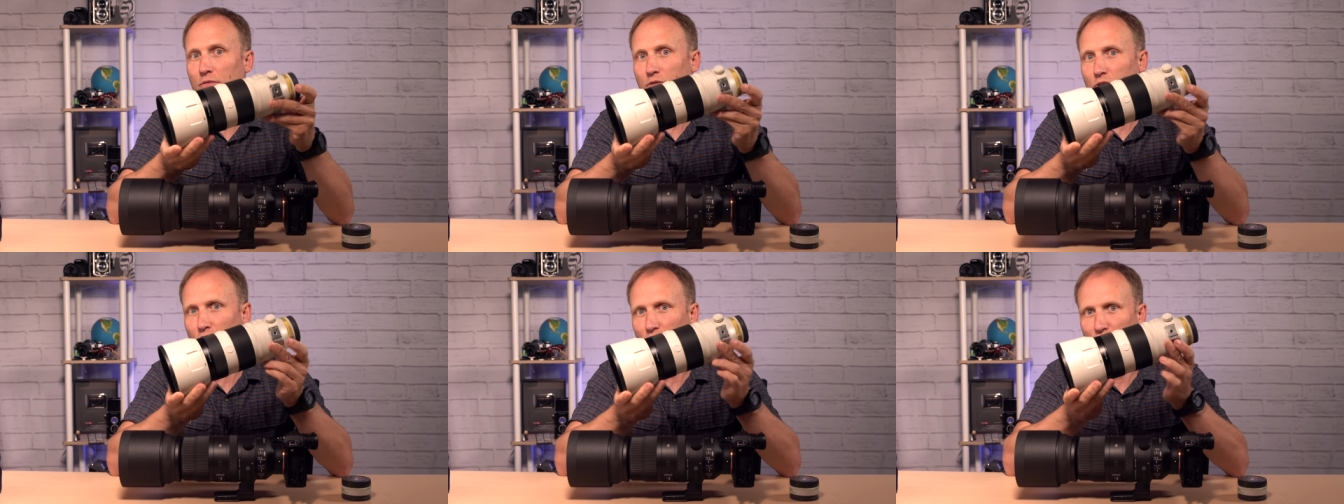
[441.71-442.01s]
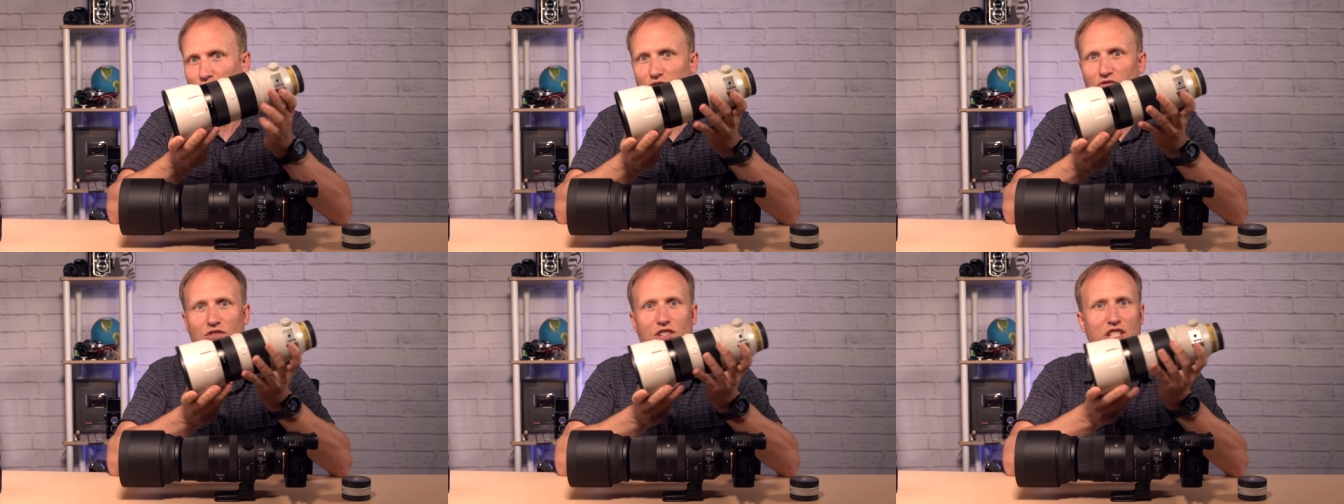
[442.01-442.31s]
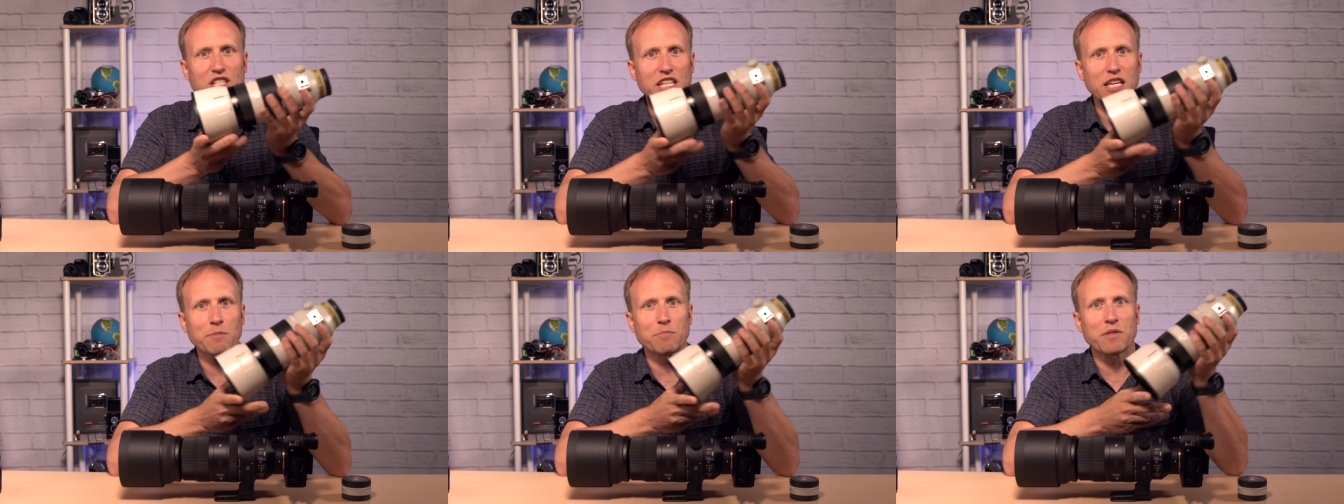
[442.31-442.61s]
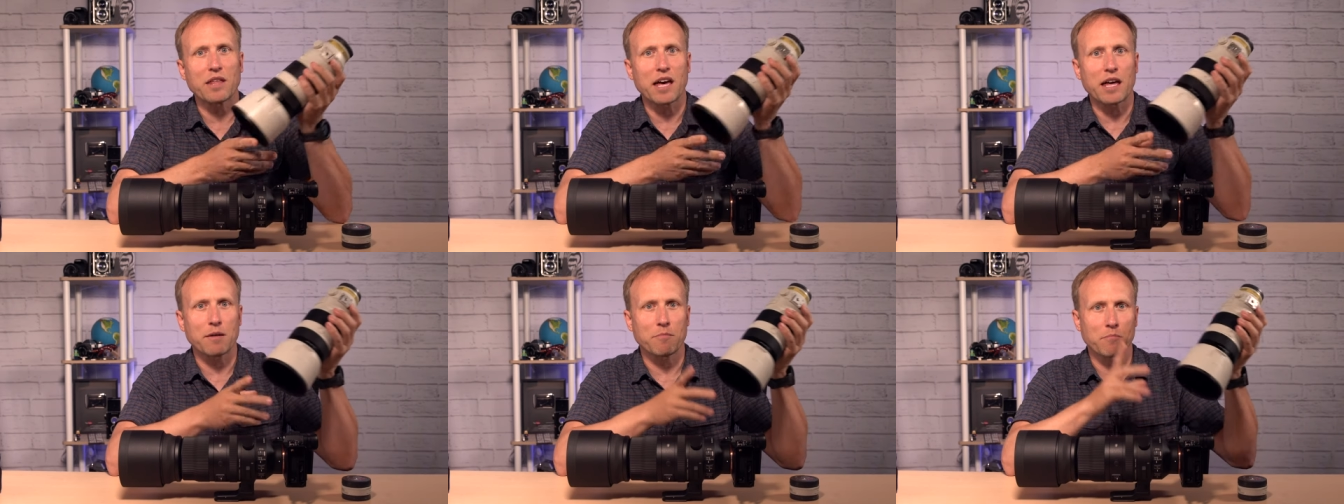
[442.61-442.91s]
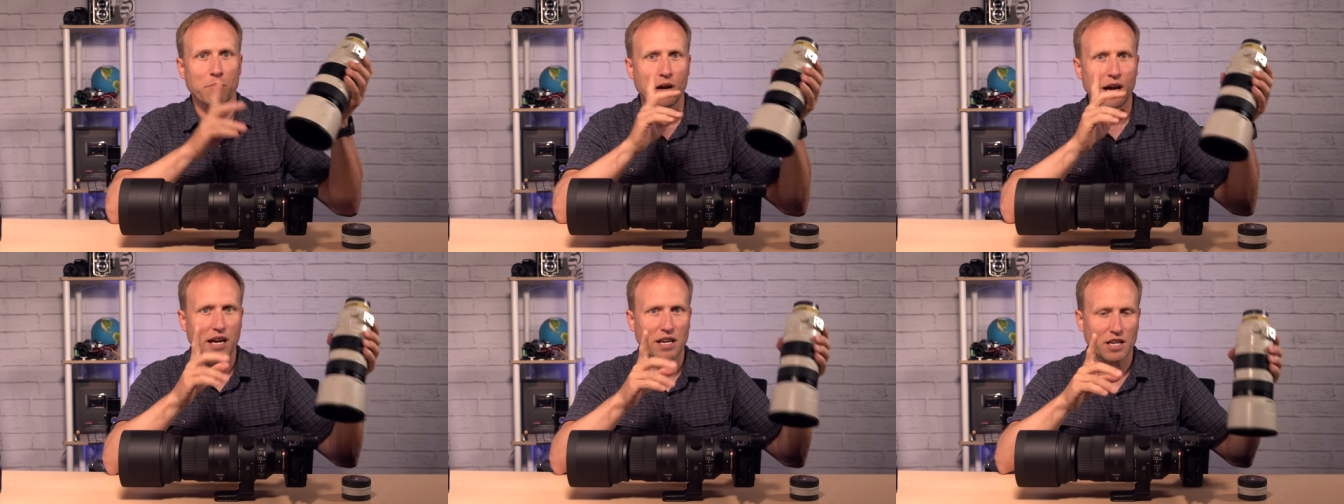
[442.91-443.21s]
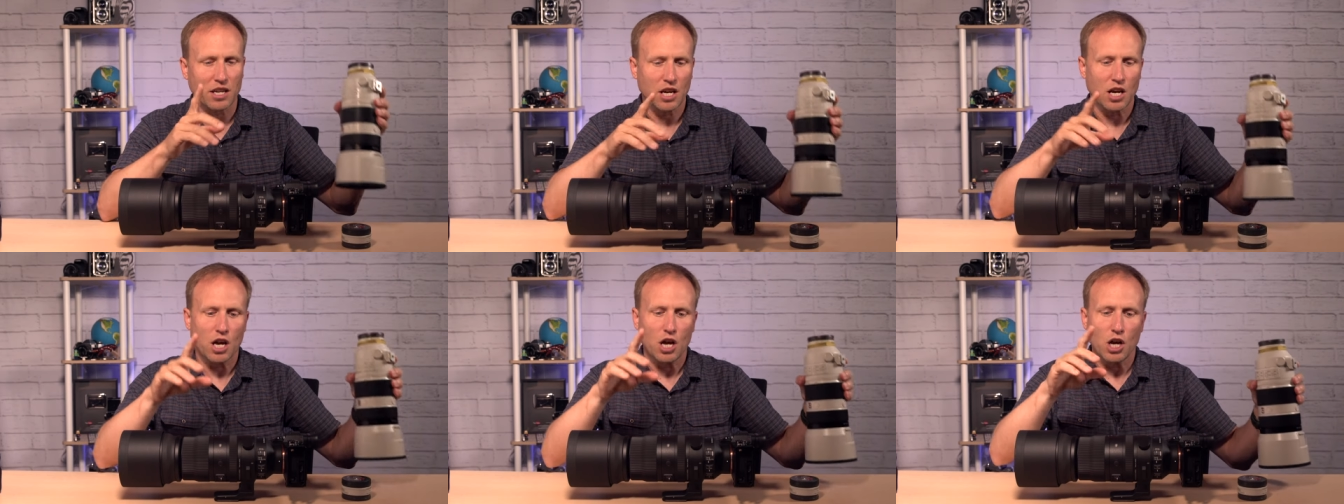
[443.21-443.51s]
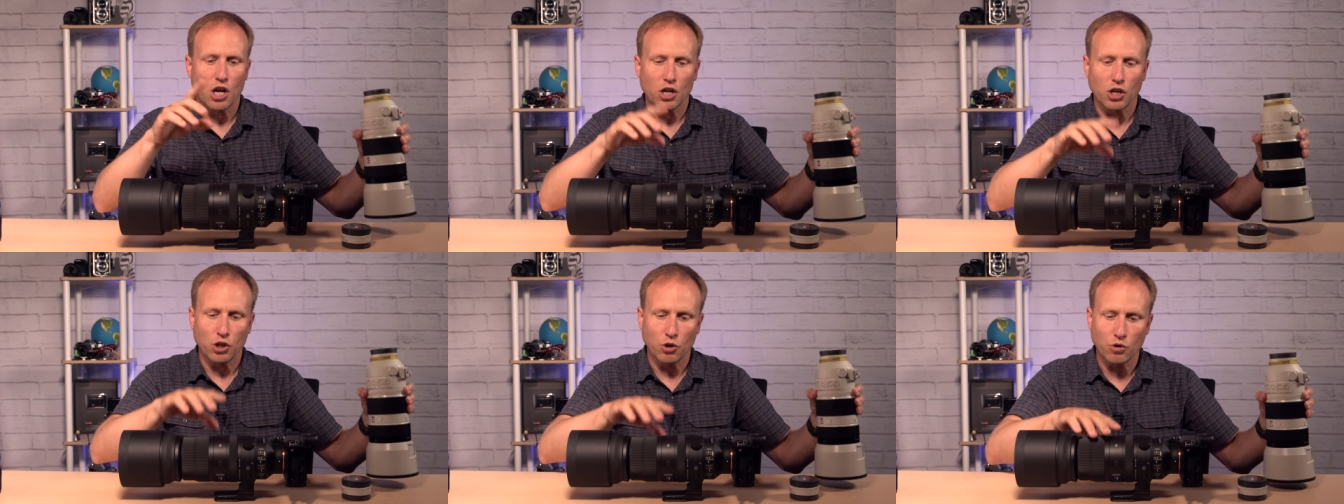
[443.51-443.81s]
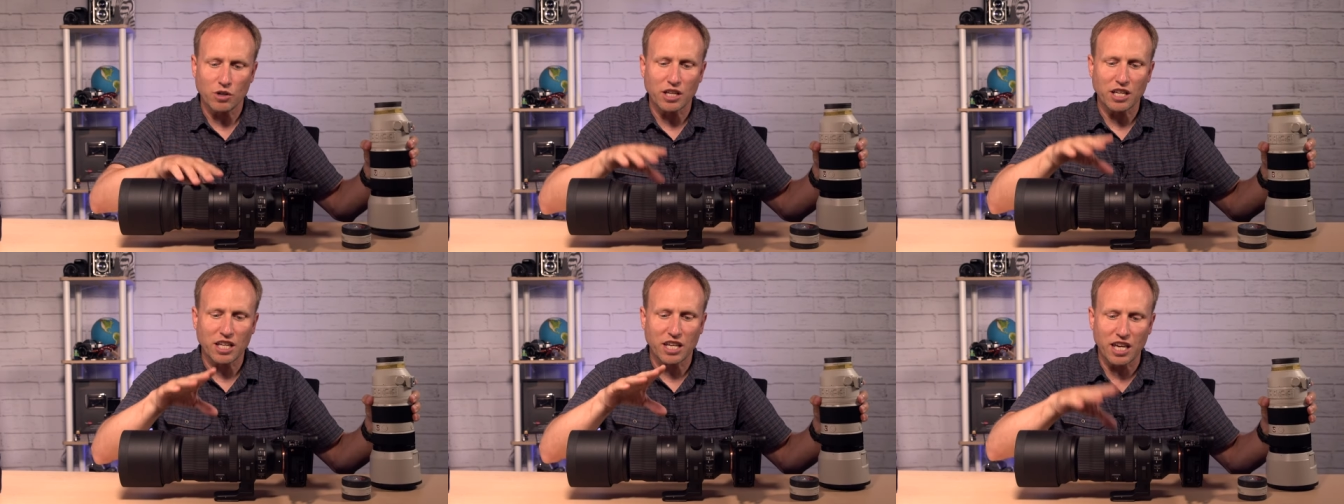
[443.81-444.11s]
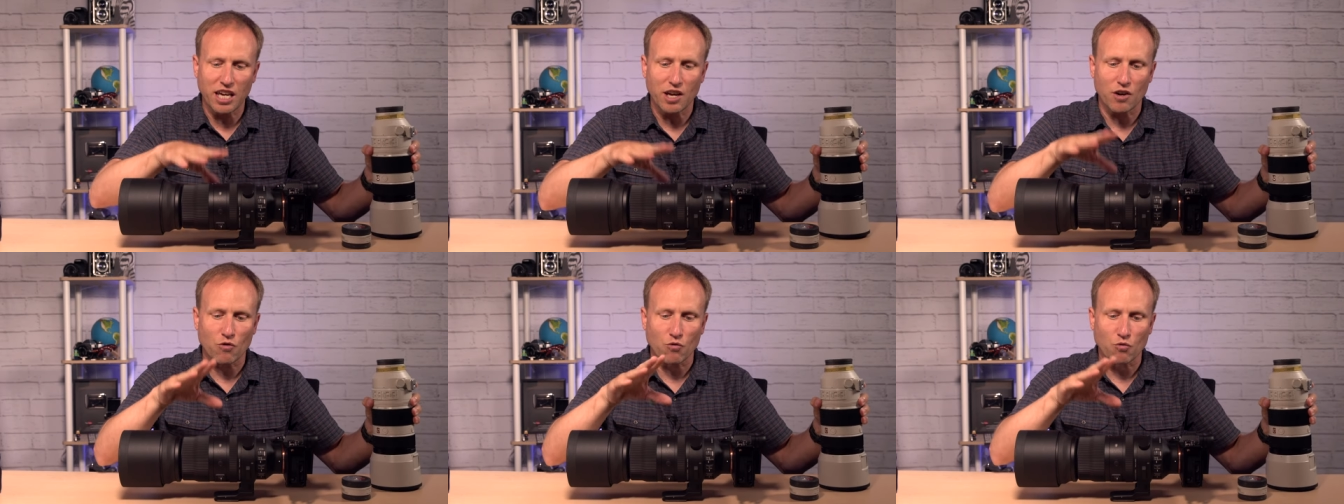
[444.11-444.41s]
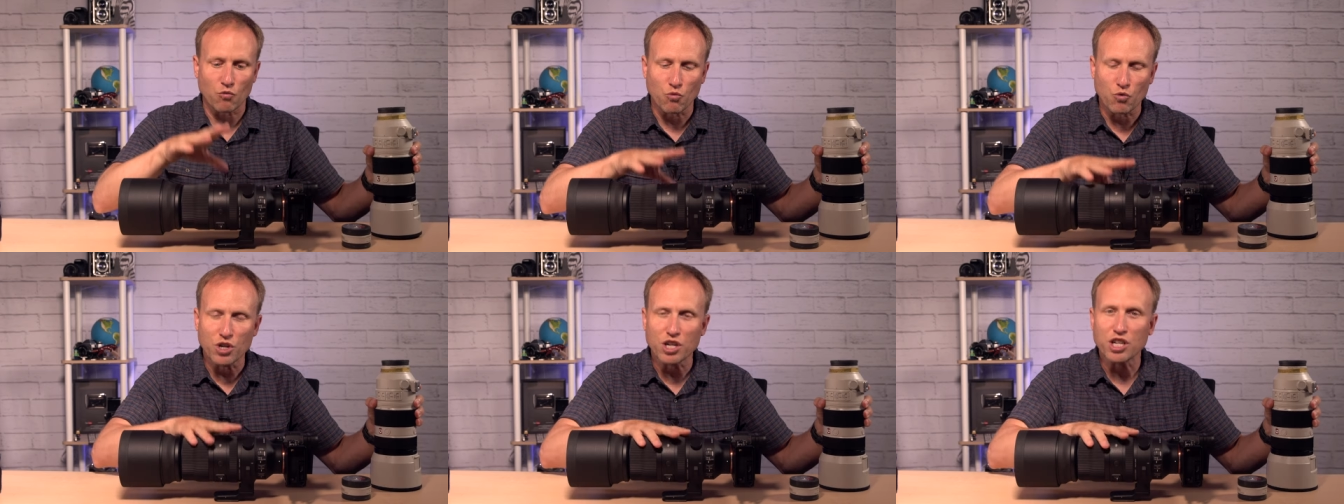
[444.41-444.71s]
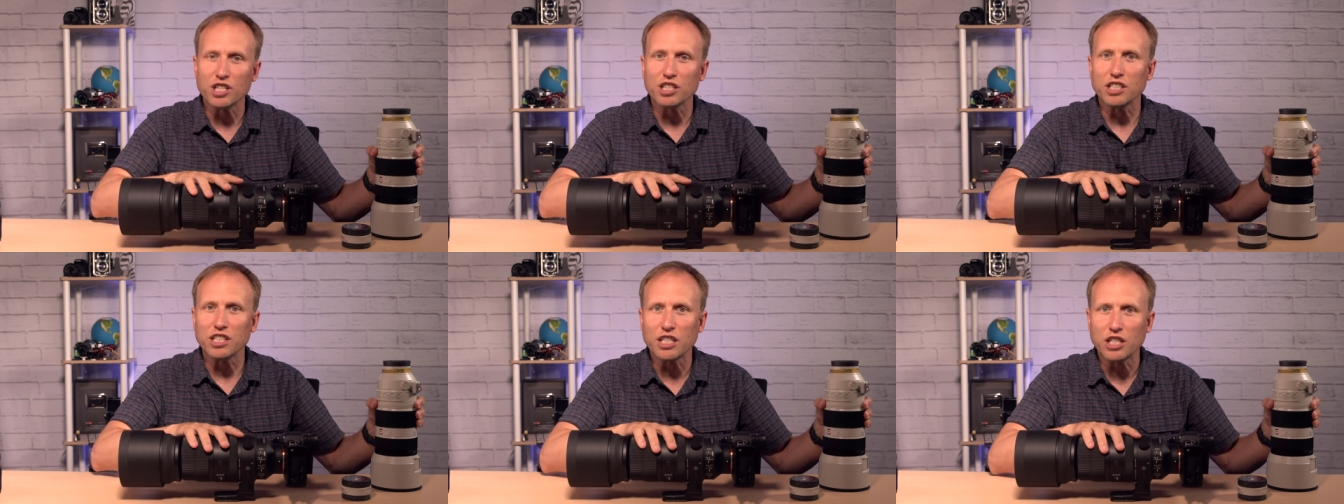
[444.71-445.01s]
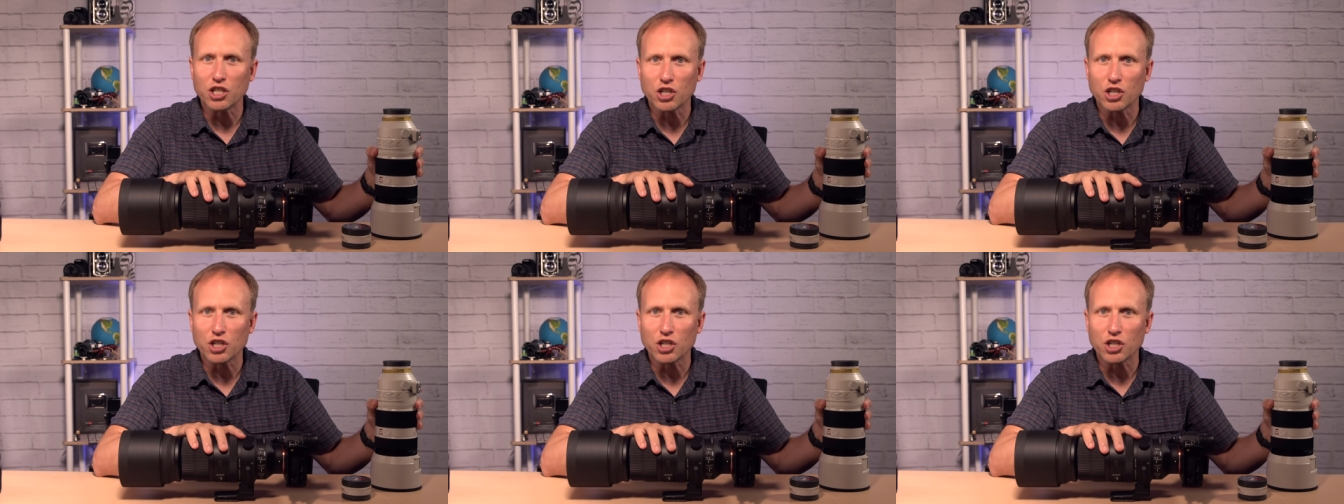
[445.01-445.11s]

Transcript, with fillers: So just keep that in mind. You can get really